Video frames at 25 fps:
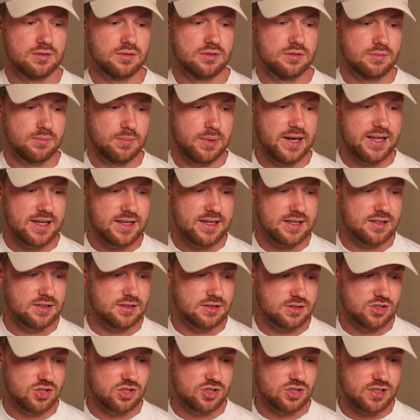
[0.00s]

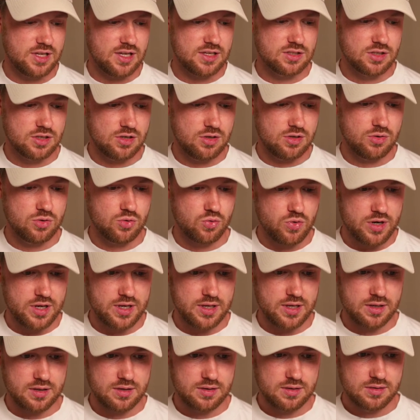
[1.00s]
just get to
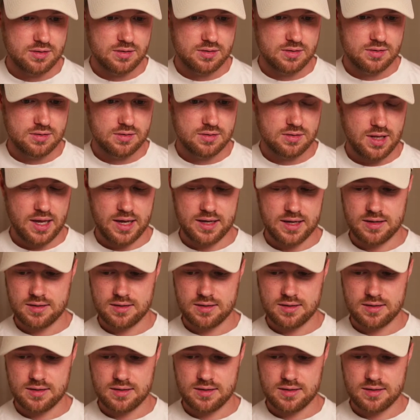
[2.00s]
Q3. Like,